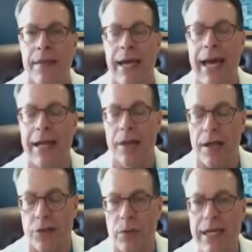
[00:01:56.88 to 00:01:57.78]
They had
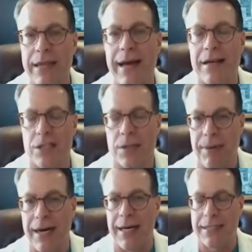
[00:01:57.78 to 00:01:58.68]
3,000
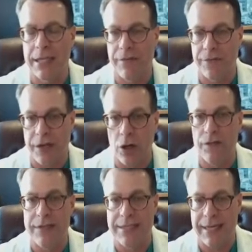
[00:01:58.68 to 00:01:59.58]
positive
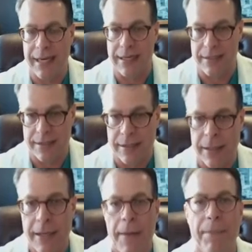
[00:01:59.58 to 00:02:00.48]
COVID tests,
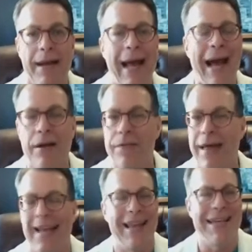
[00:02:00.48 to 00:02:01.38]
but out of
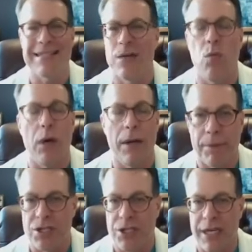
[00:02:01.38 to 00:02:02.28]
that, less than
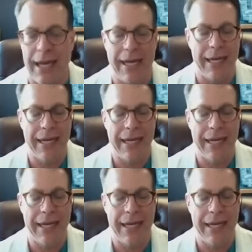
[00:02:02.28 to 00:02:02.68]
1% had